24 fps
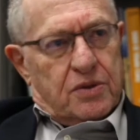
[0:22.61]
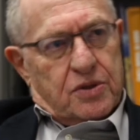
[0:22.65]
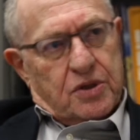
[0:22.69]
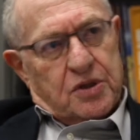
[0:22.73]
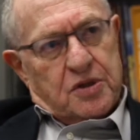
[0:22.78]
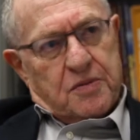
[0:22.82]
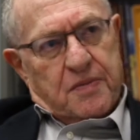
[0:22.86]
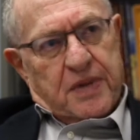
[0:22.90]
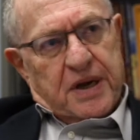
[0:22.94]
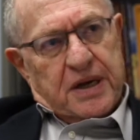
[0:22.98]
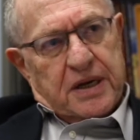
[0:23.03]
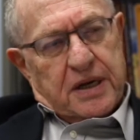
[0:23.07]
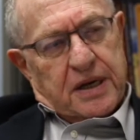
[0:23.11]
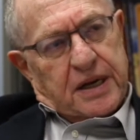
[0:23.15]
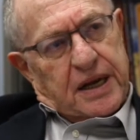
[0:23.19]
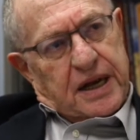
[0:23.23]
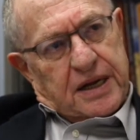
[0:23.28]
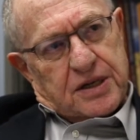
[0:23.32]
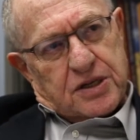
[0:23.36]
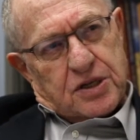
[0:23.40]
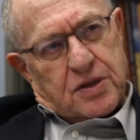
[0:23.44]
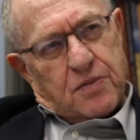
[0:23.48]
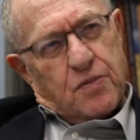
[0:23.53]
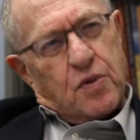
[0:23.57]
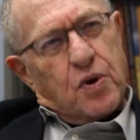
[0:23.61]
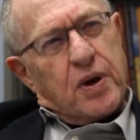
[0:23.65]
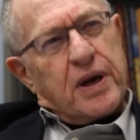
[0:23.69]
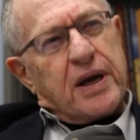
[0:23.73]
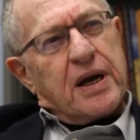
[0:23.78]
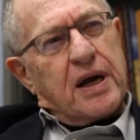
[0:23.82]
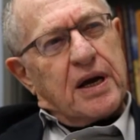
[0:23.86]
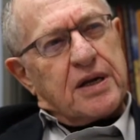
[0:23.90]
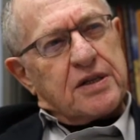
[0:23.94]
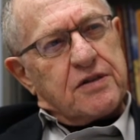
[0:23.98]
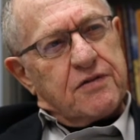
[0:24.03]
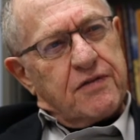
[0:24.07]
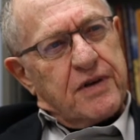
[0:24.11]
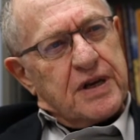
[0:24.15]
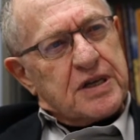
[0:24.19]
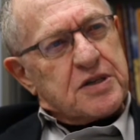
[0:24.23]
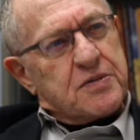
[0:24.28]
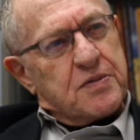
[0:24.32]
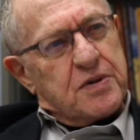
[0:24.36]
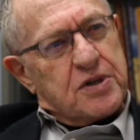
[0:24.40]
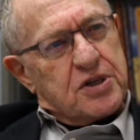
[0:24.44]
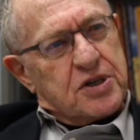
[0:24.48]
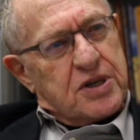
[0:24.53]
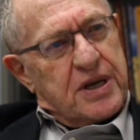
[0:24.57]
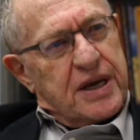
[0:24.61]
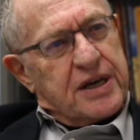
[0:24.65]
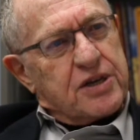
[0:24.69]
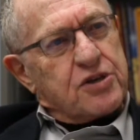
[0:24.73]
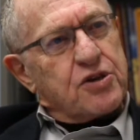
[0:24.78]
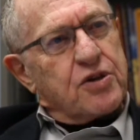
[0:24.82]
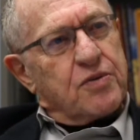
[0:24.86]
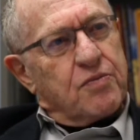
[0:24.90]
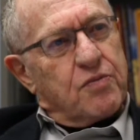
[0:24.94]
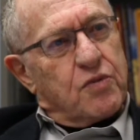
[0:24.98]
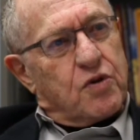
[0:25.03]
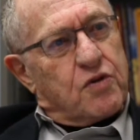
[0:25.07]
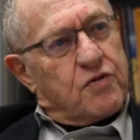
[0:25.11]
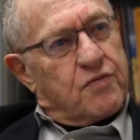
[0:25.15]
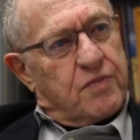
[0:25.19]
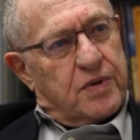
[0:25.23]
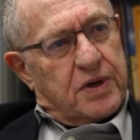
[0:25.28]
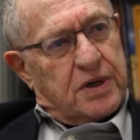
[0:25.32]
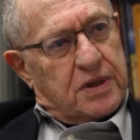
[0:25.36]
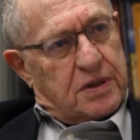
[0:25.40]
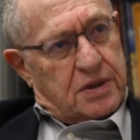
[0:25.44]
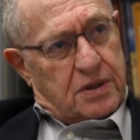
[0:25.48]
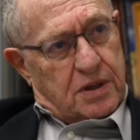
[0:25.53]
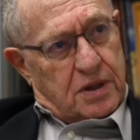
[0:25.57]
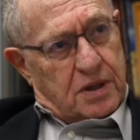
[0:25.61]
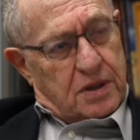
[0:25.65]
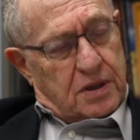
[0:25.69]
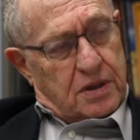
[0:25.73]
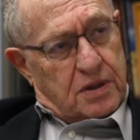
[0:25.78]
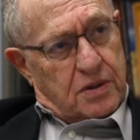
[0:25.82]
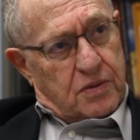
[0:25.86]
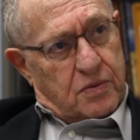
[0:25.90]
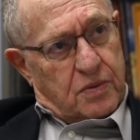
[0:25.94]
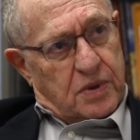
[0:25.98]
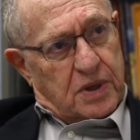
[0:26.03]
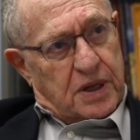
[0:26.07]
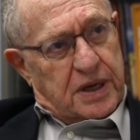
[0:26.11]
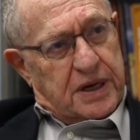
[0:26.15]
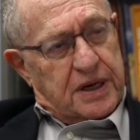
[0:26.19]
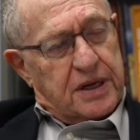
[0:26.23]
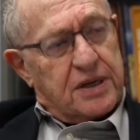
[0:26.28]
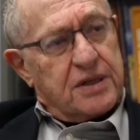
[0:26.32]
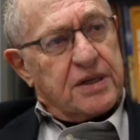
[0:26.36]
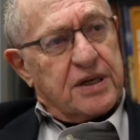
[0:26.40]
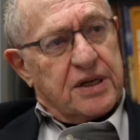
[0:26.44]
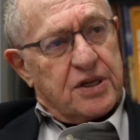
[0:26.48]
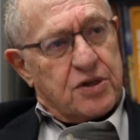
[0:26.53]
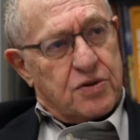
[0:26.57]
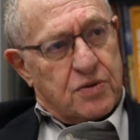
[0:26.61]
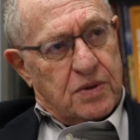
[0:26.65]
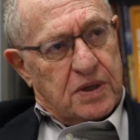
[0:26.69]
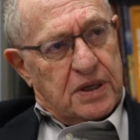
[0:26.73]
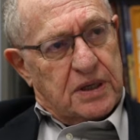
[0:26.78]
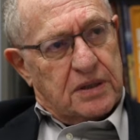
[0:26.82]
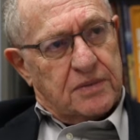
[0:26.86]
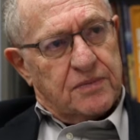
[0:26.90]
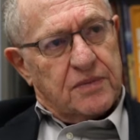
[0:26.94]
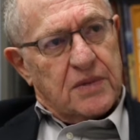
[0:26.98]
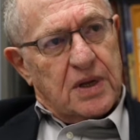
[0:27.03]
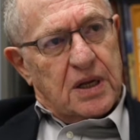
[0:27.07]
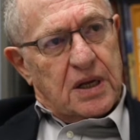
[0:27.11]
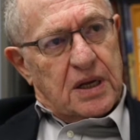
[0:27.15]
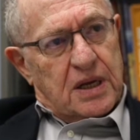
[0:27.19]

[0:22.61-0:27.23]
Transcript: to debate against the boycott, divestment, sanction movement relating to Israel.